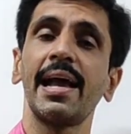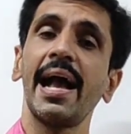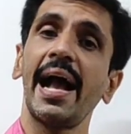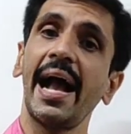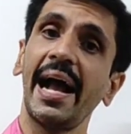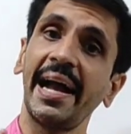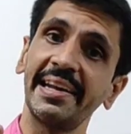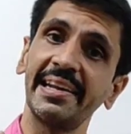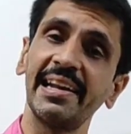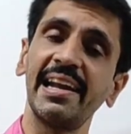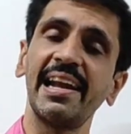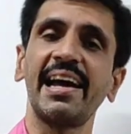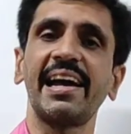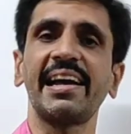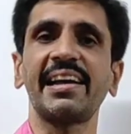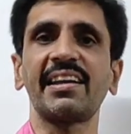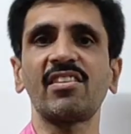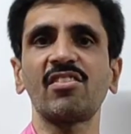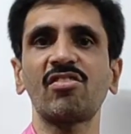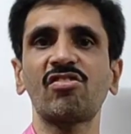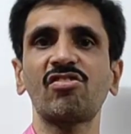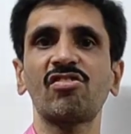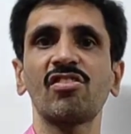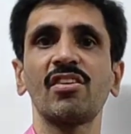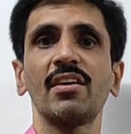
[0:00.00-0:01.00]

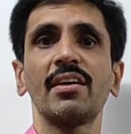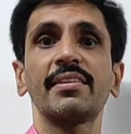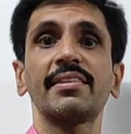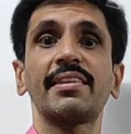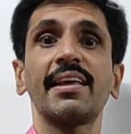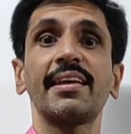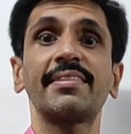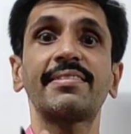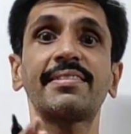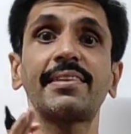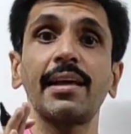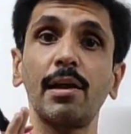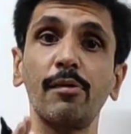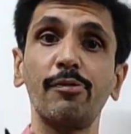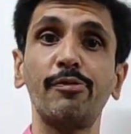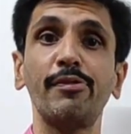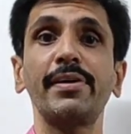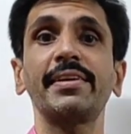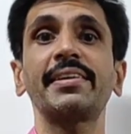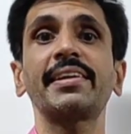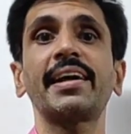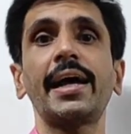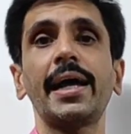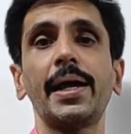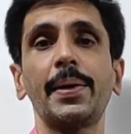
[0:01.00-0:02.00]
analyze the
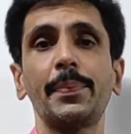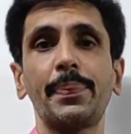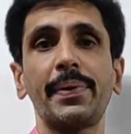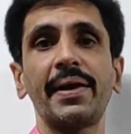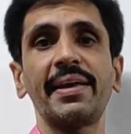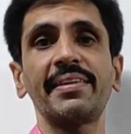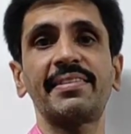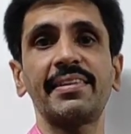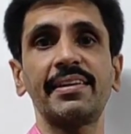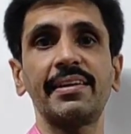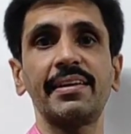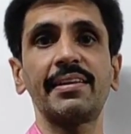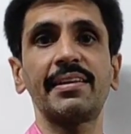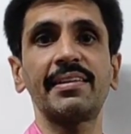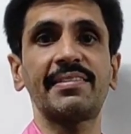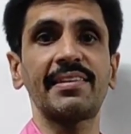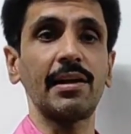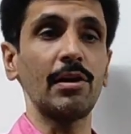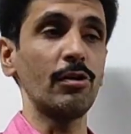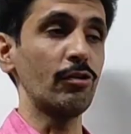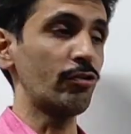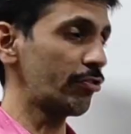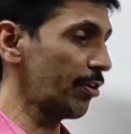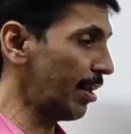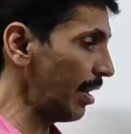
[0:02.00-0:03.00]
sulfate ion present in the
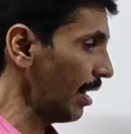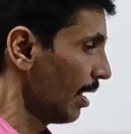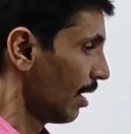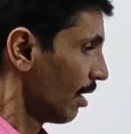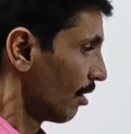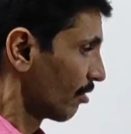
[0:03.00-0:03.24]
solution.